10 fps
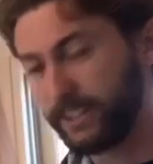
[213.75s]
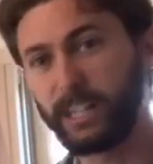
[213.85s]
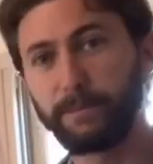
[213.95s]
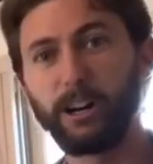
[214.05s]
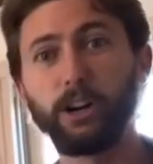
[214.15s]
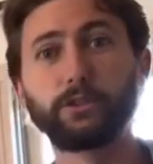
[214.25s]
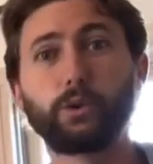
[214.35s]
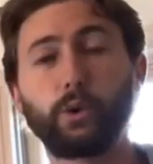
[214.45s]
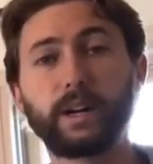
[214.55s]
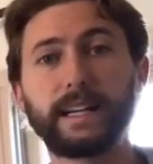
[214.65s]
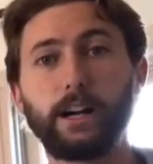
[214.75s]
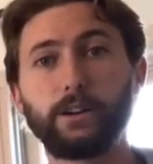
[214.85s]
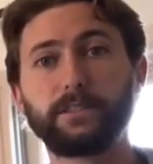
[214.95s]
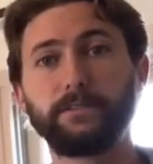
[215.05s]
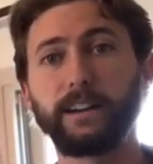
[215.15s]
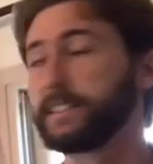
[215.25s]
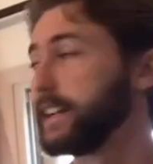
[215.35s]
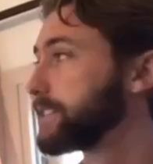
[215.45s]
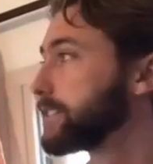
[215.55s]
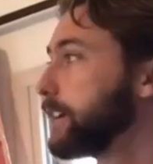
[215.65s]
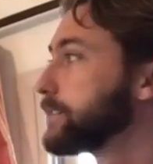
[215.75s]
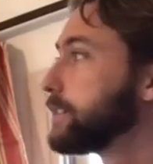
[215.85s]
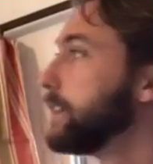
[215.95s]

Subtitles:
talked about all those organelles found inside cells.